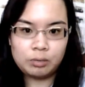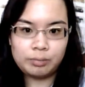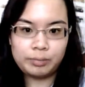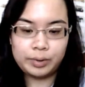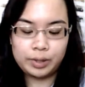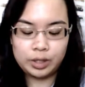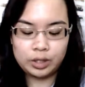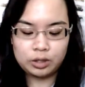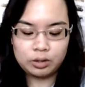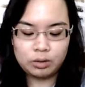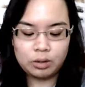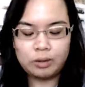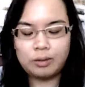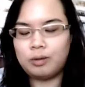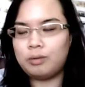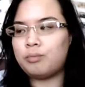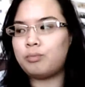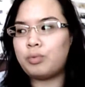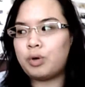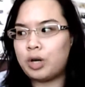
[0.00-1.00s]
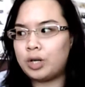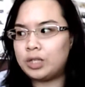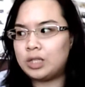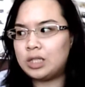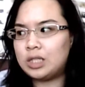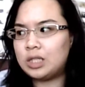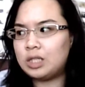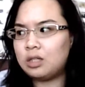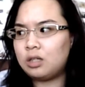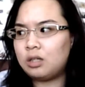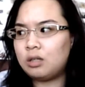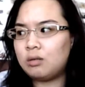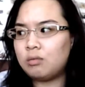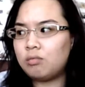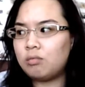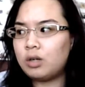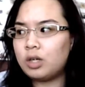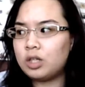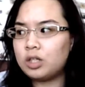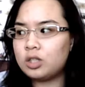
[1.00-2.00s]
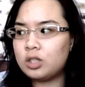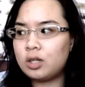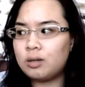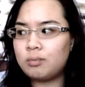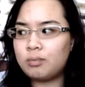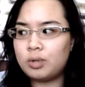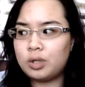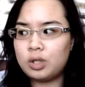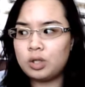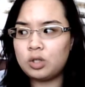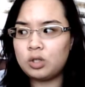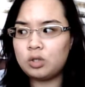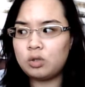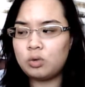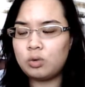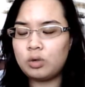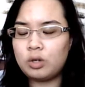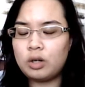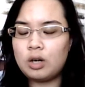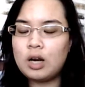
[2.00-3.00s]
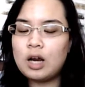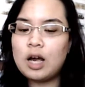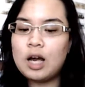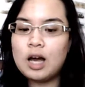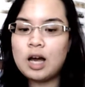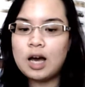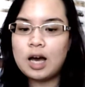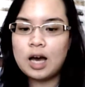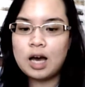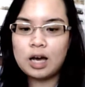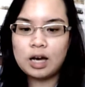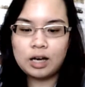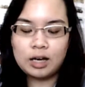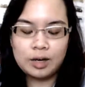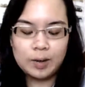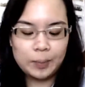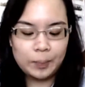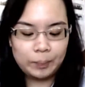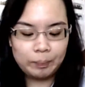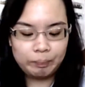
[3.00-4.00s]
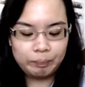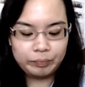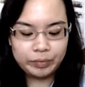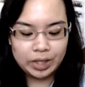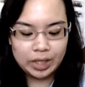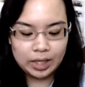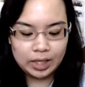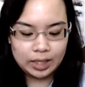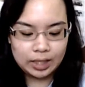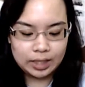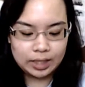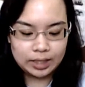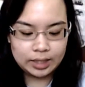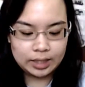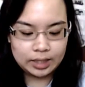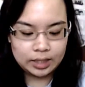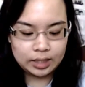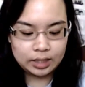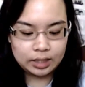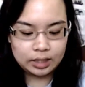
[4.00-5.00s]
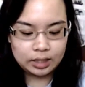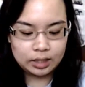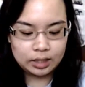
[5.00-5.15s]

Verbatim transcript: blush, I mean bronzing brush, I'm pretty sure. Um, and